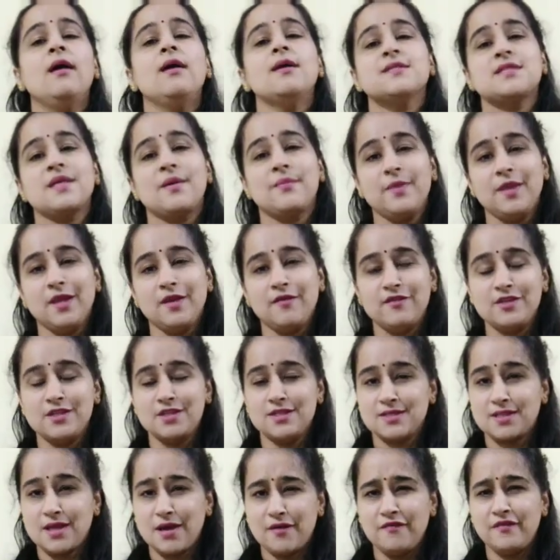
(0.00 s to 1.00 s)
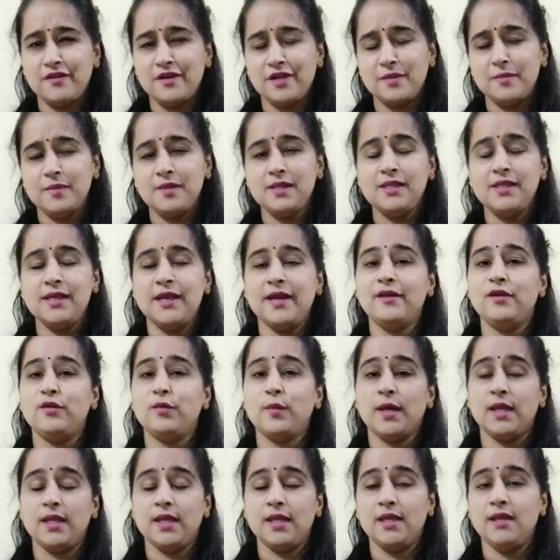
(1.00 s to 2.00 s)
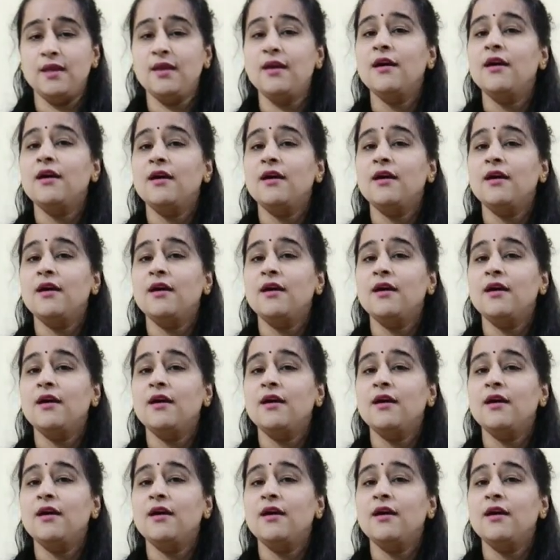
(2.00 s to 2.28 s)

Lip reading: something which is comfortable yet very